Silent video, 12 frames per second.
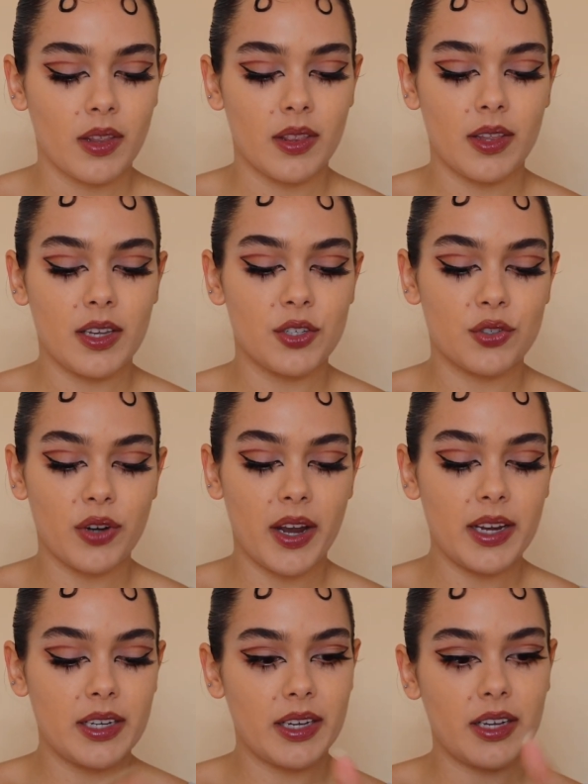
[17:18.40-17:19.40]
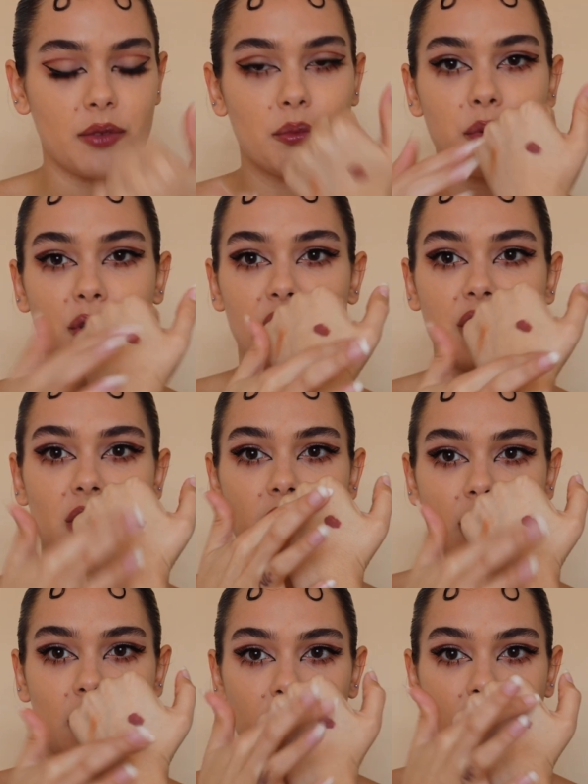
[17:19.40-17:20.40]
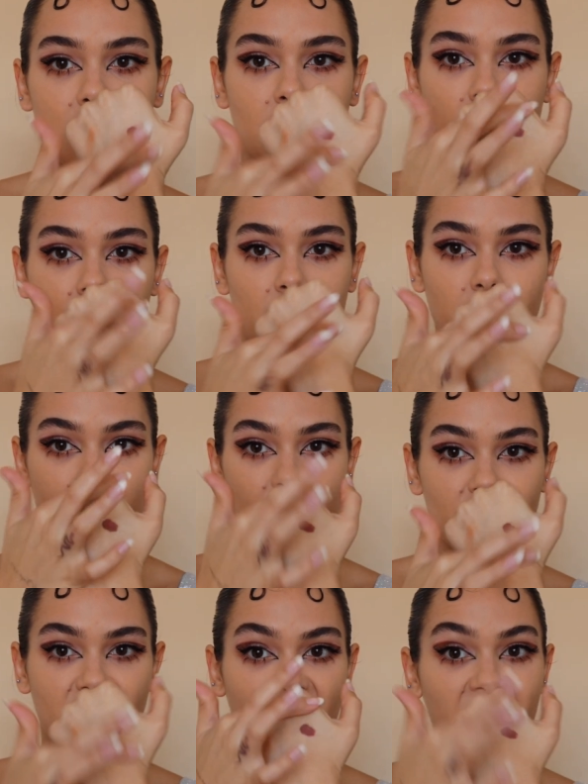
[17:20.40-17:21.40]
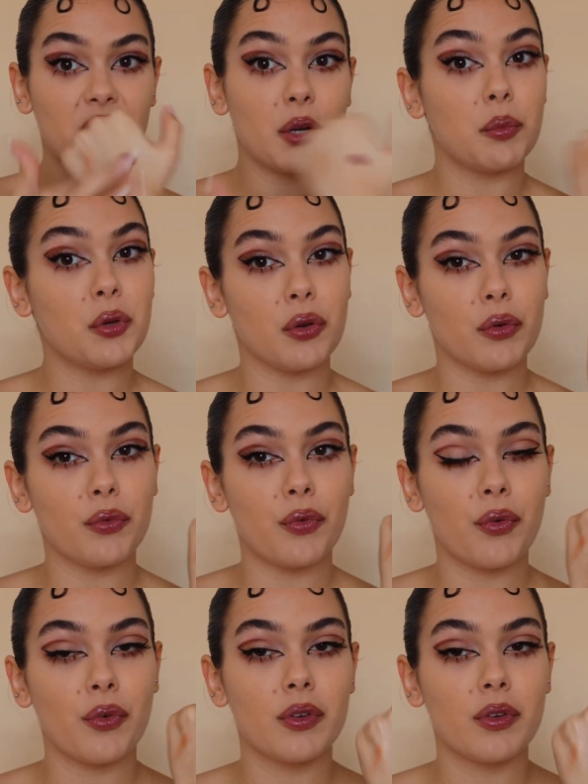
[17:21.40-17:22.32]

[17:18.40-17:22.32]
They dry down pretty, like they're not gonna move.